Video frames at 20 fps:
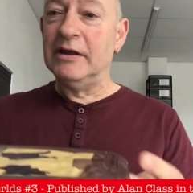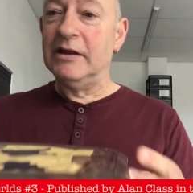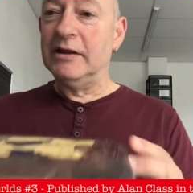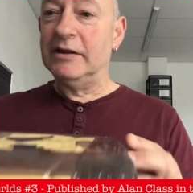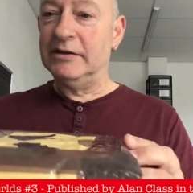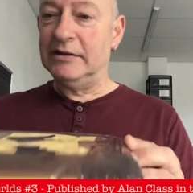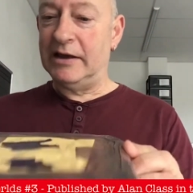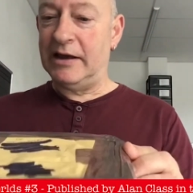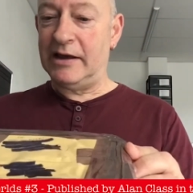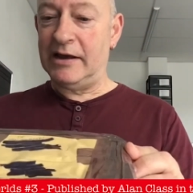
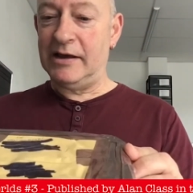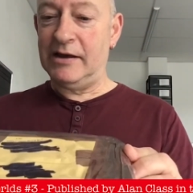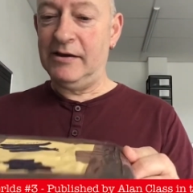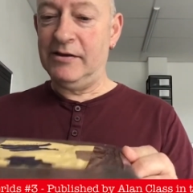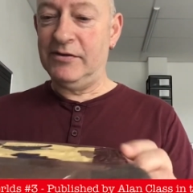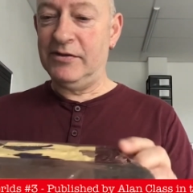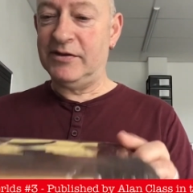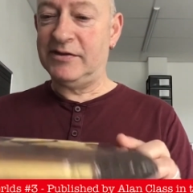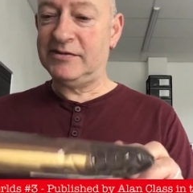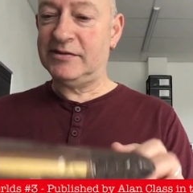Now,
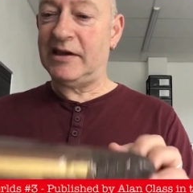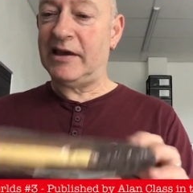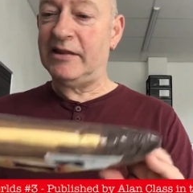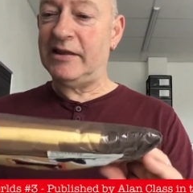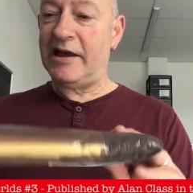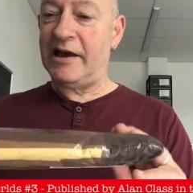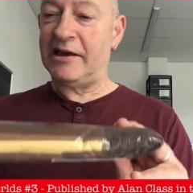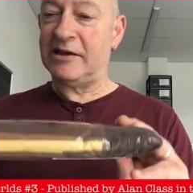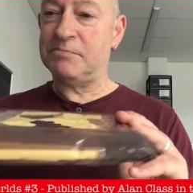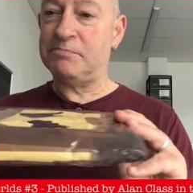the
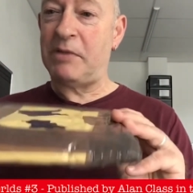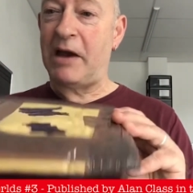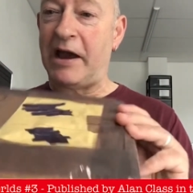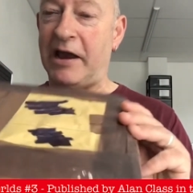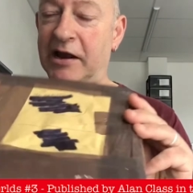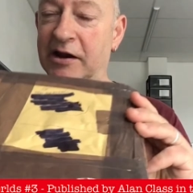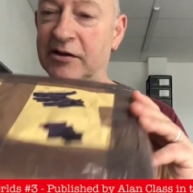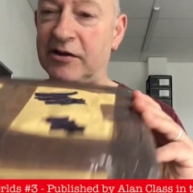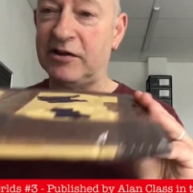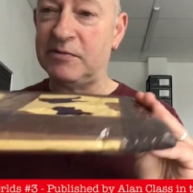seller has
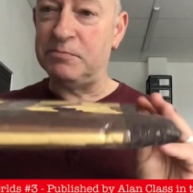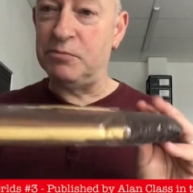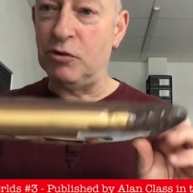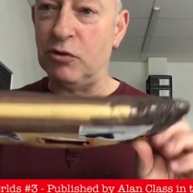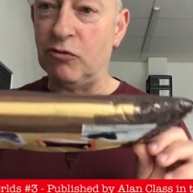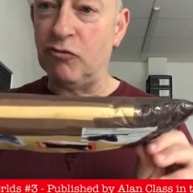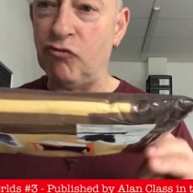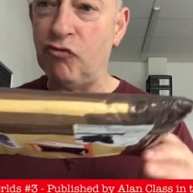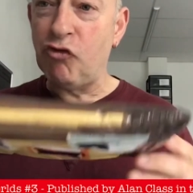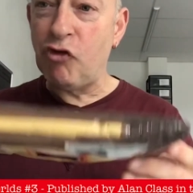packaged this
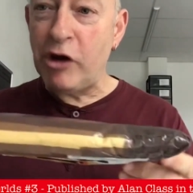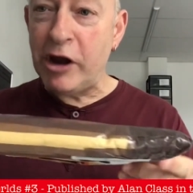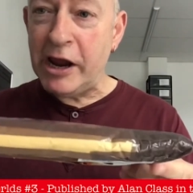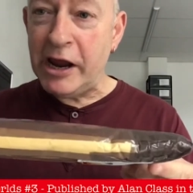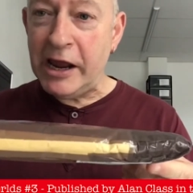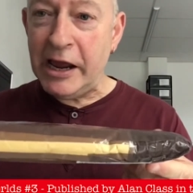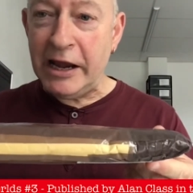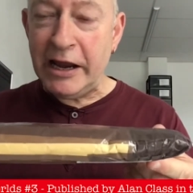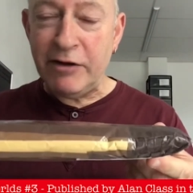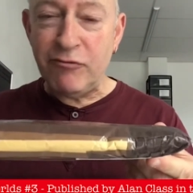book
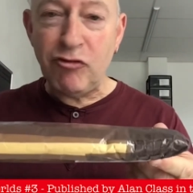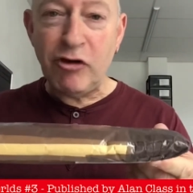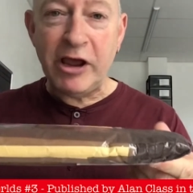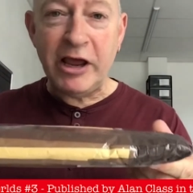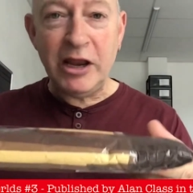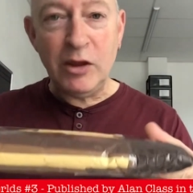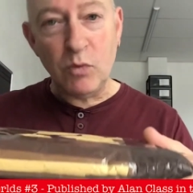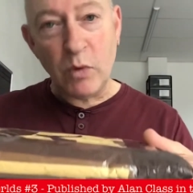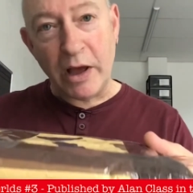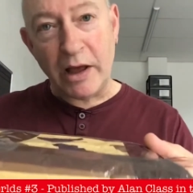really,
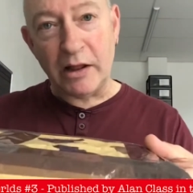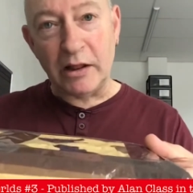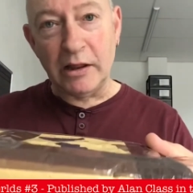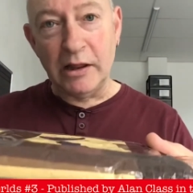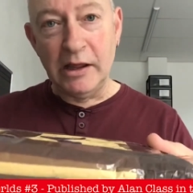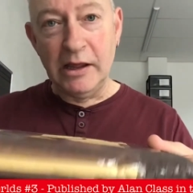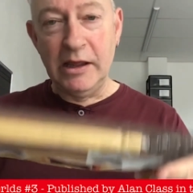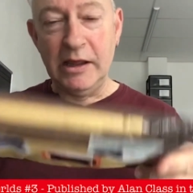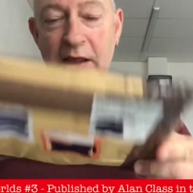really well.